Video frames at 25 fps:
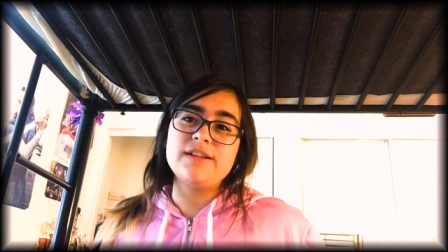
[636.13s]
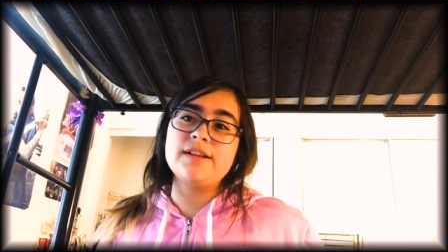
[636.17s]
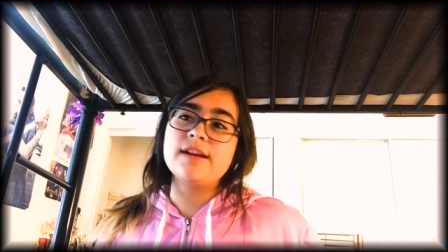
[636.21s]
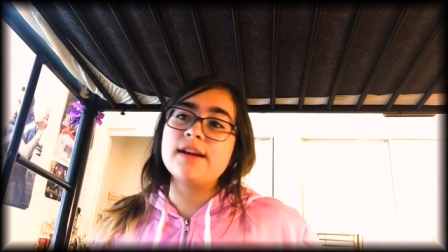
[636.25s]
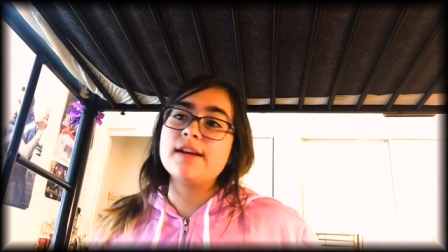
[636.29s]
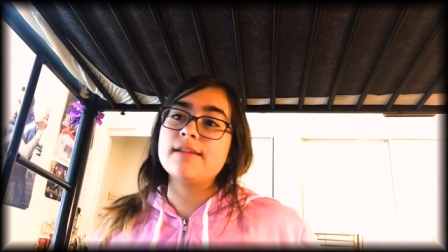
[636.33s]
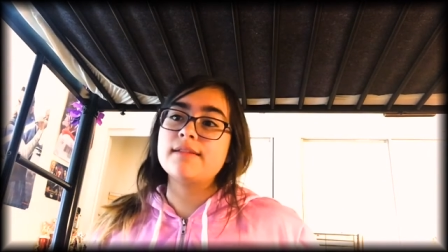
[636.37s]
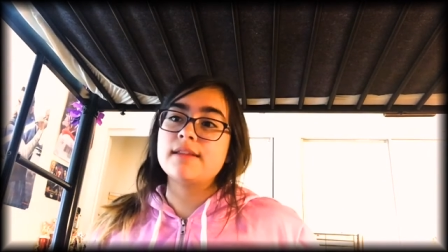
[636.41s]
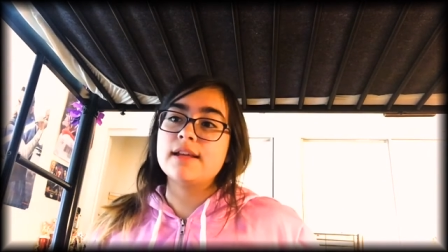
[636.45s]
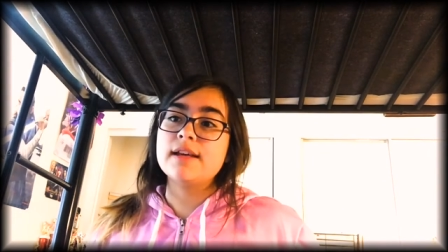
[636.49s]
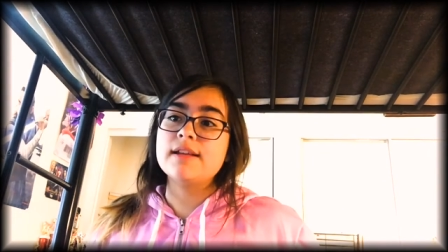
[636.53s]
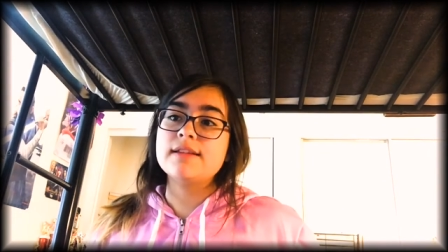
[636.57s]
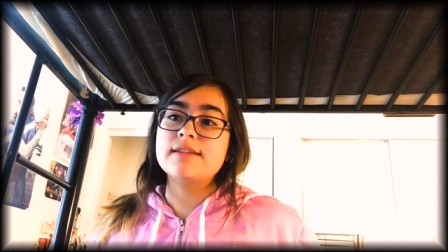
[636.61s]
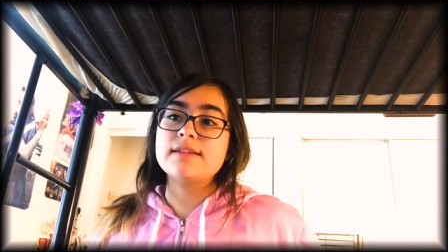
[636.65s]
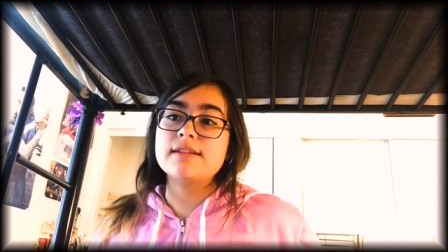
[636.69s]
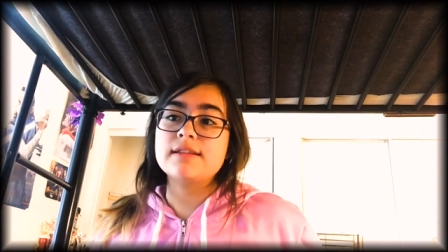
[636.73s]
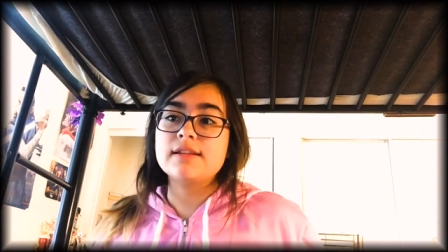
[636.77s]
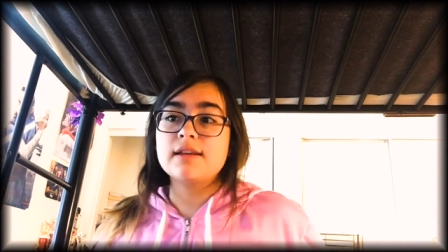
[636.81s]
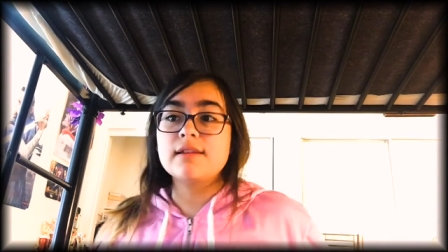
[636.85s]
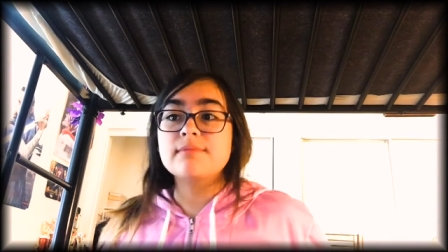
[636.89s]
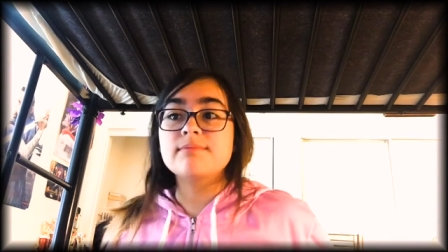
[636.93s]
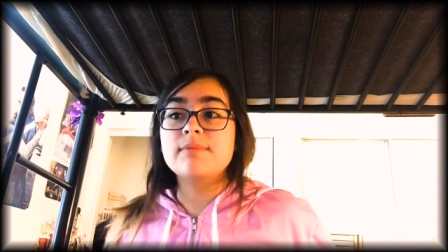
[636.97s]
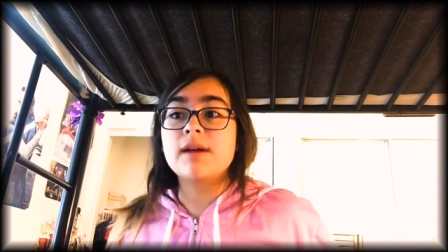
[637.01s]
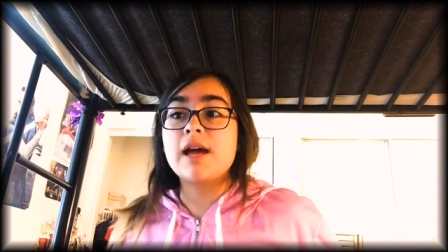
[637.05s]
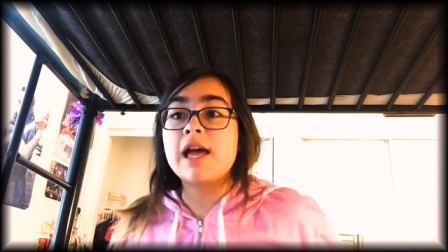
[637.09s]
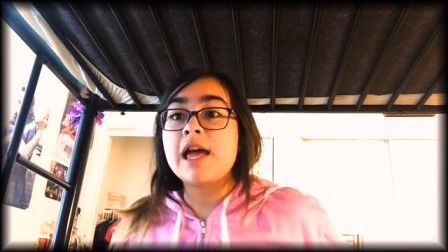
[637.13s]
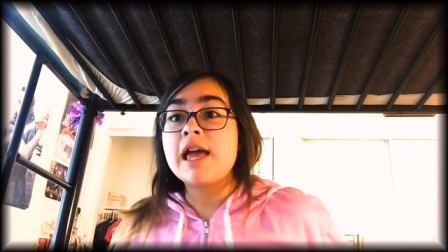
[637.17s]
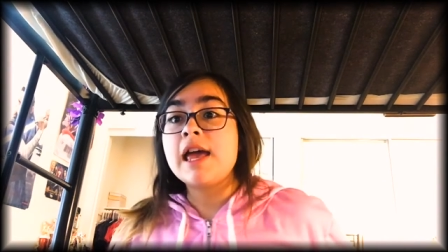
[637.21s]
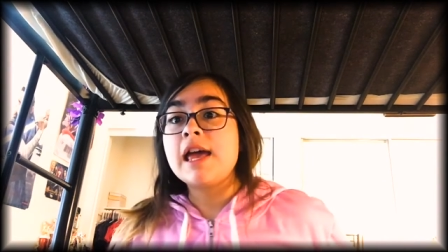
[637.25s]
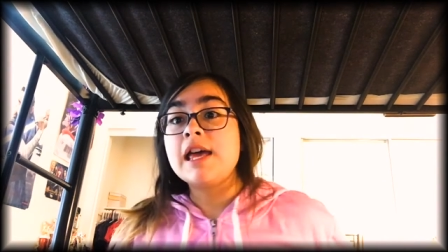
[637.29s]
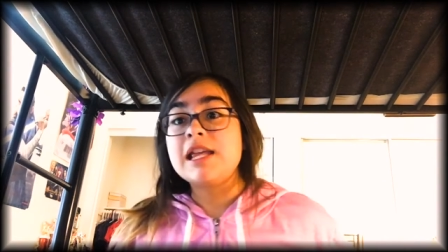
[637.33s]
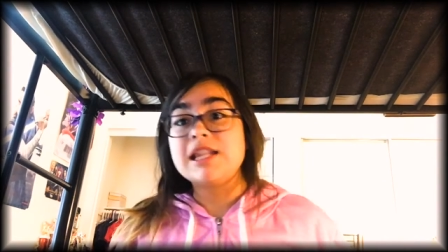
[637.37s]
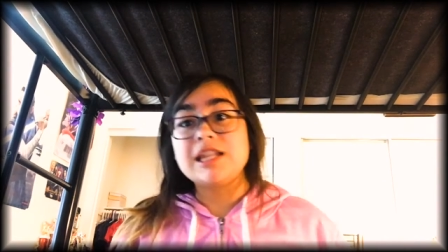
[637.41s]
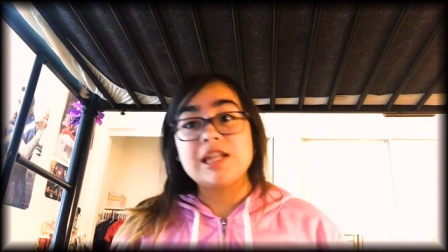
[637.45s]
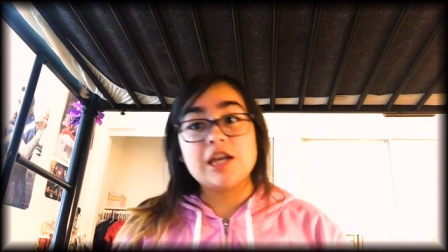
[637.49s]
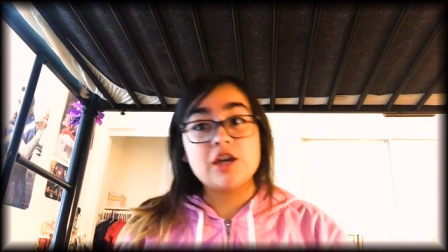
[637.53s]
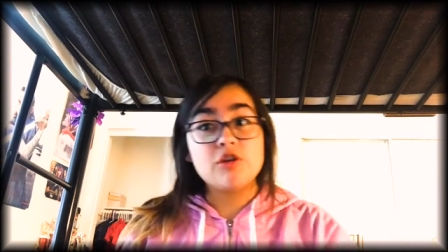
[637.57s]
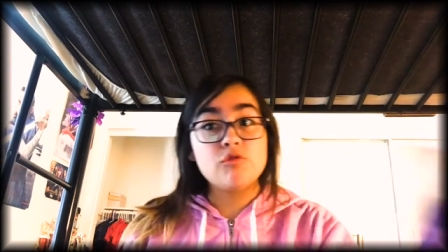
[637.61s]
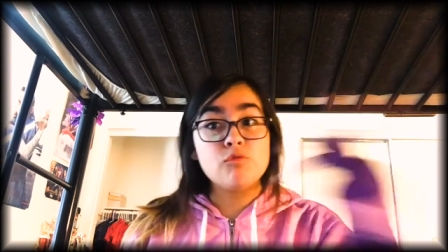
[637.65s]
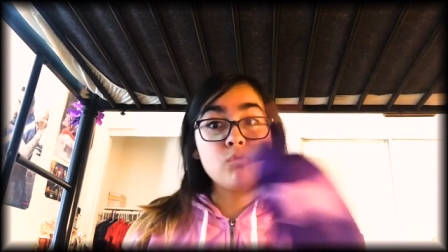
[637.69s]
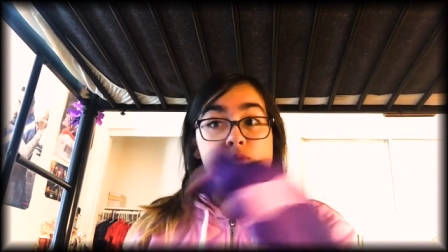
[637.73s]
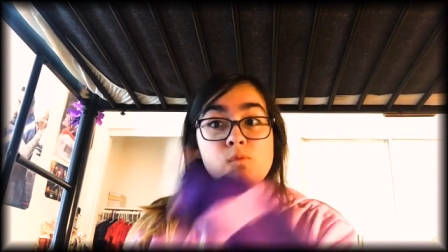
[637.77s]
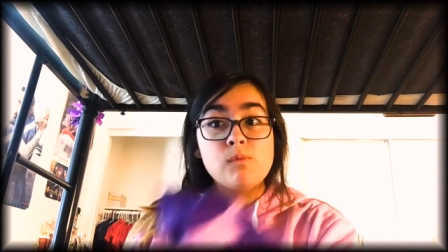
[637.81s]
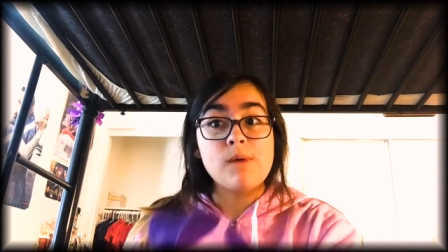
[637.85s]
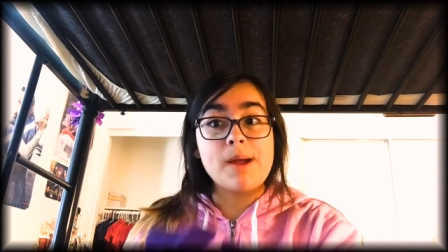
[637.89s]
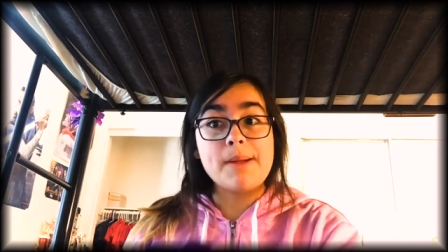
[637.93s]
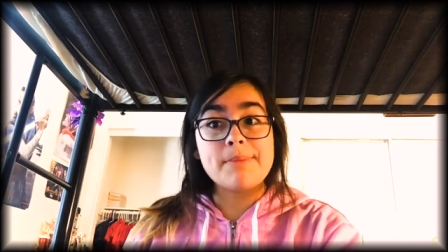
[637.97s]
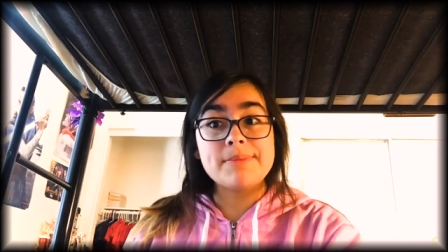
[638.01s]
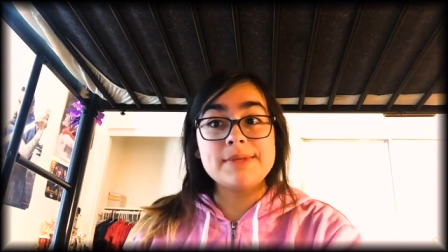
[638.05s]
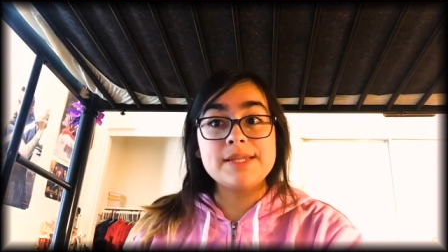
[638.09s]
Yeah, that's a, that
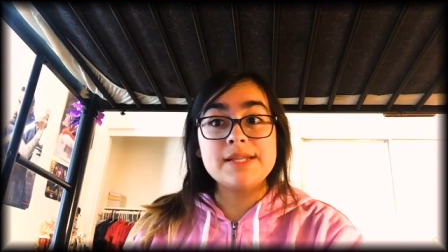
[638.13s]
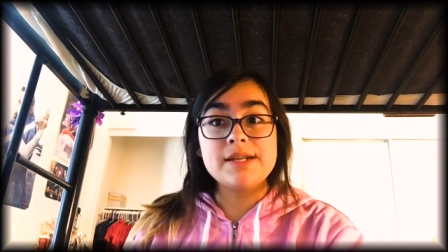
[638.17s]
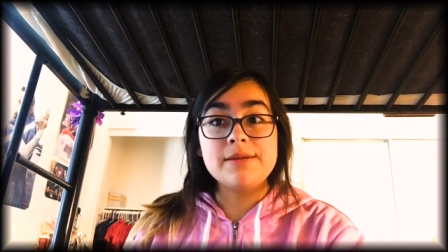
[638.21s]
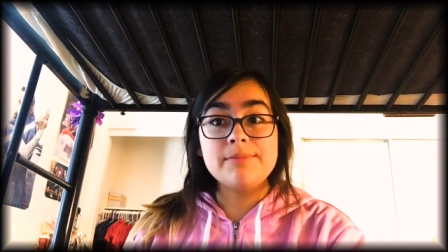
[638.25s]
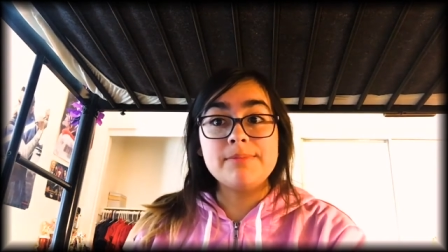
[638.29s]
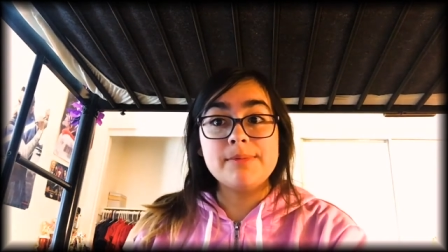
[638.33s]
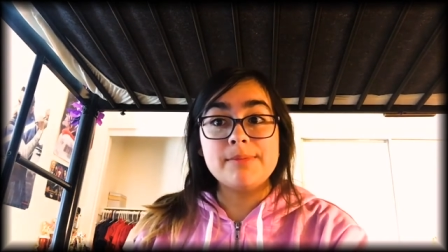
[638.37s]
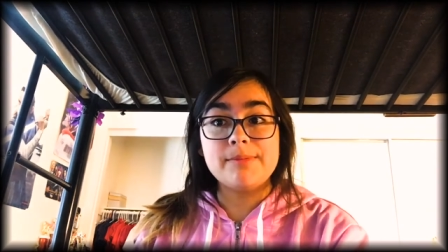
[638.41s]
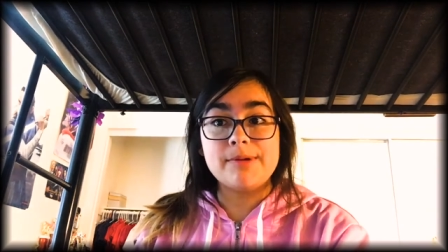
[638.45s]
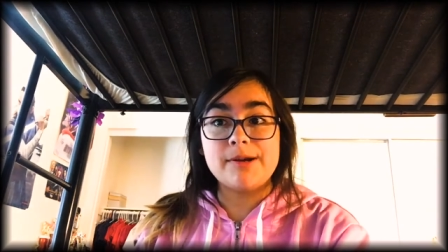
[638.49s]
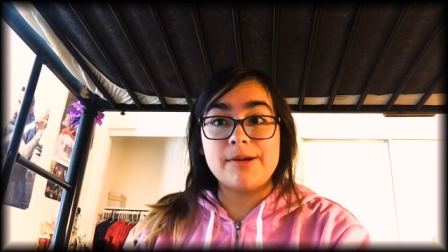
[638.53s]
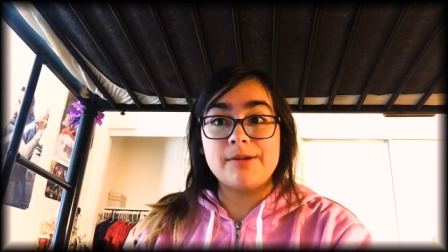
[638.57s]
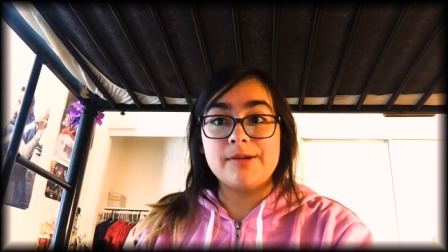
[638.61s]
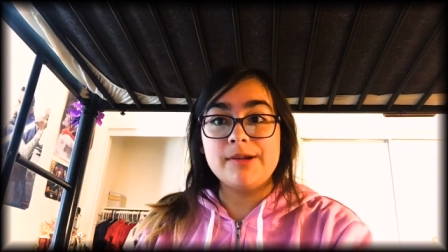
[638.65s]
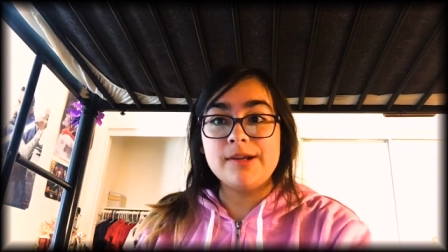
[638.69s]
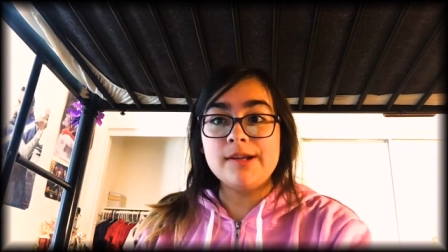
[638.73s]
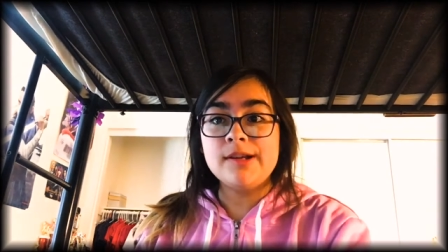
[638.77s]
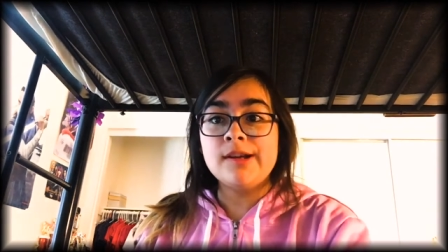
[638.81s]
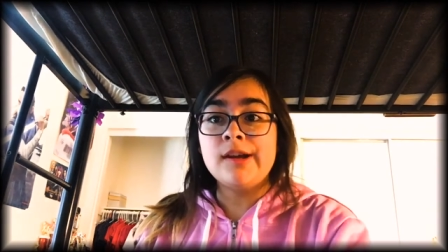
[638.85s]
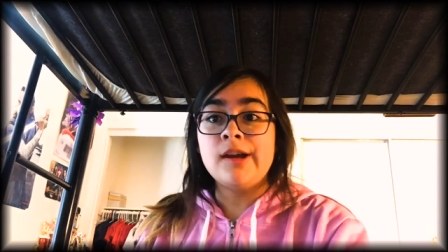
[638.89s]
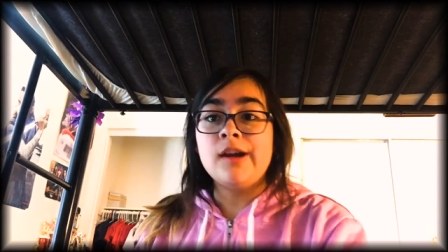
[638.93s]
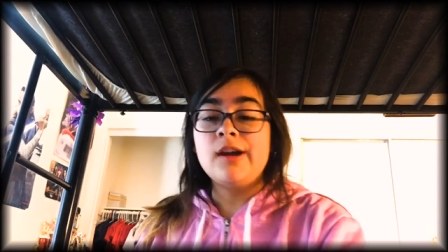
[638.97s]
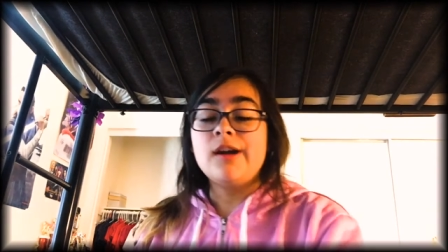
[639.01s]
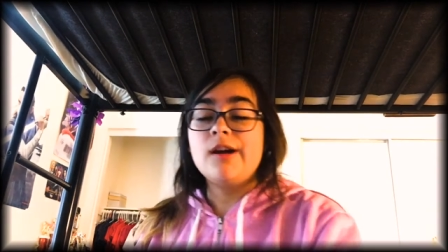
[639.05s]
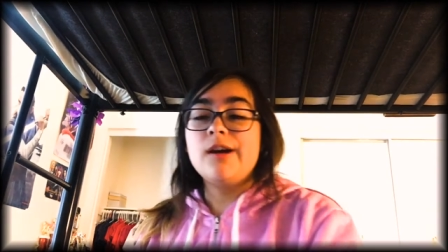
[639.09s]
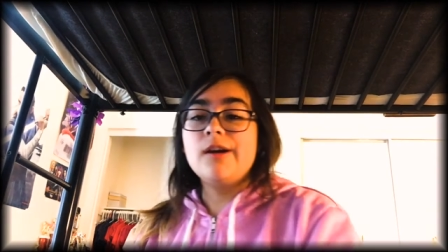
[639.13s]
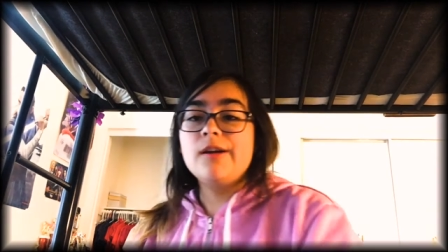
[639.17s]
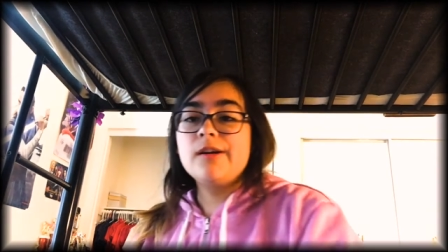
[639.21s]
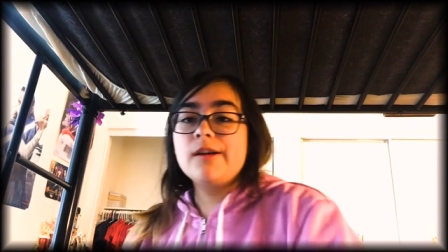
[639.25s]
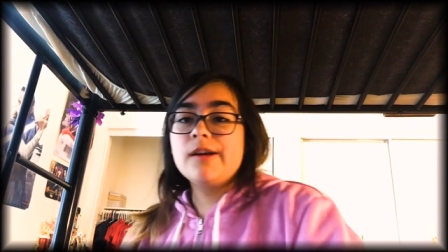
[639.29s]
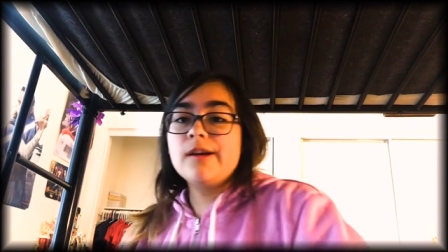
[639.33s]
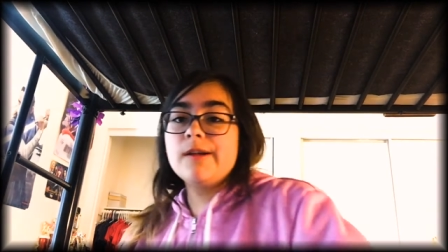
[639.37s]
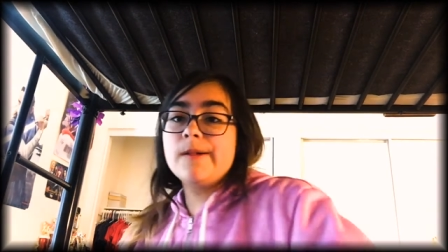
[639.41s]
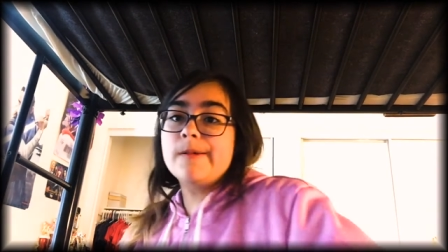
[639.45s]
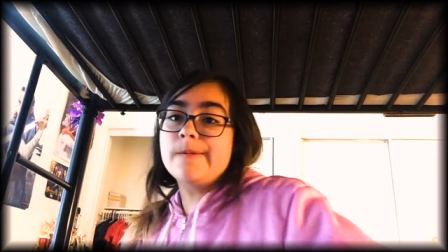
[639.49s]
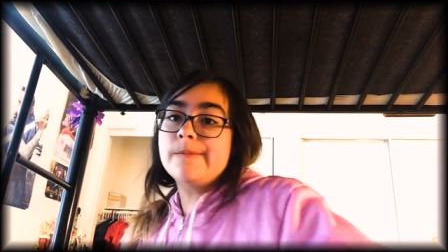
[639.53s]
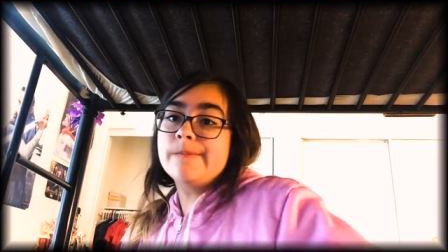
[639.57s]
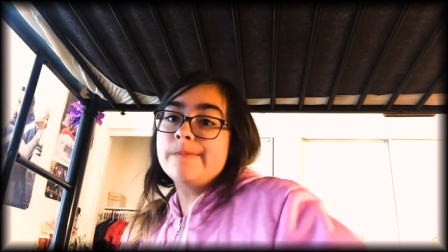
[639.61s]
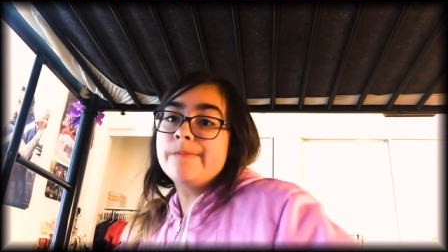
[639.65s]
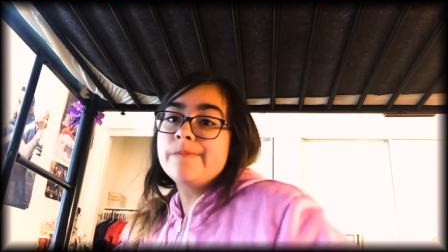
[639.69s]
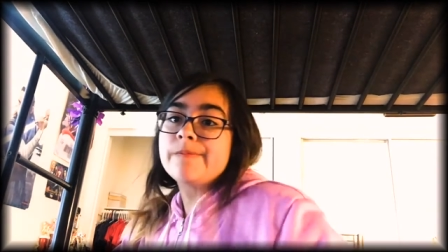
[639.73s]
wraps it up about it. Okay,